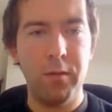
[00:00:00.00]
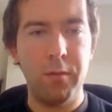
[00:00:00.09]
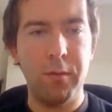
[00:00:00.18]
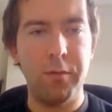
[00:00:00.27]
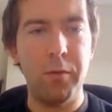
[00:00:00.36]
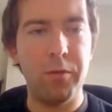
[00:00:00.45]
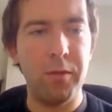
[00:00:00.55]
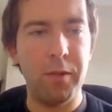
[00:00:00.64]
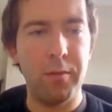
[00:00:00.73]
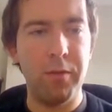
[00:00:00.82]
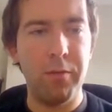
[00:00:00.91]
We've used
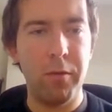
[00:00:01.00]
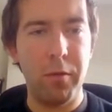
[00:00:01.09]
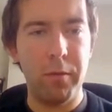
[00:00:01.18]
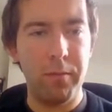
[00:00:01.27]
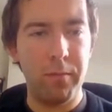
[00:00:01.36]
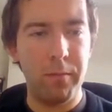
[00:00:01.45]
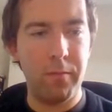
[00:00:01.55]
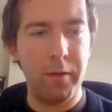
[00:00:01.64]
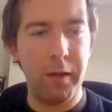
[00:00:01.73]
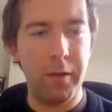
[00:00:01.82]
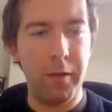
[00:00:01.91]
this before,
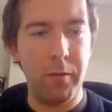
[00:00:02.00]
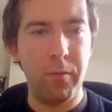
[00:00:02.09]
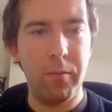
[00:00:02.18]
I know.